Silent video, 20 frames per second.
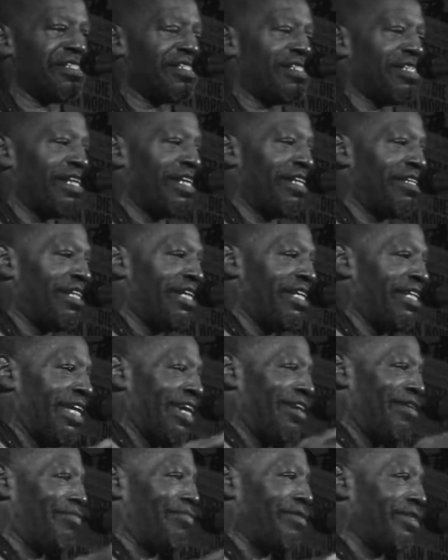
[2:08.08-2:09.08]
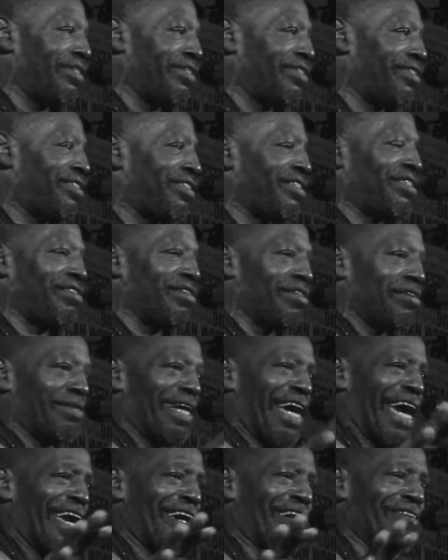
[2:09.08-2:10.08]
and they didn't want us to
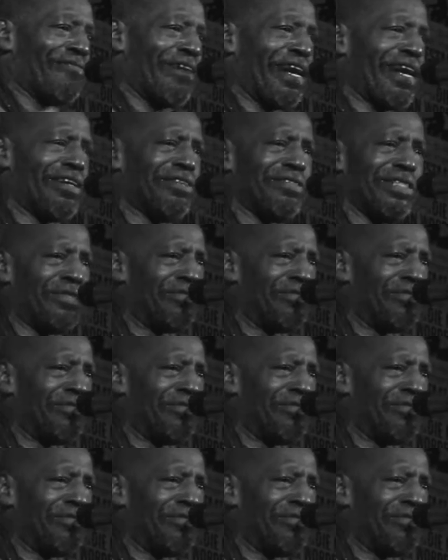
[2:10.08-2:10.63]
hang around. They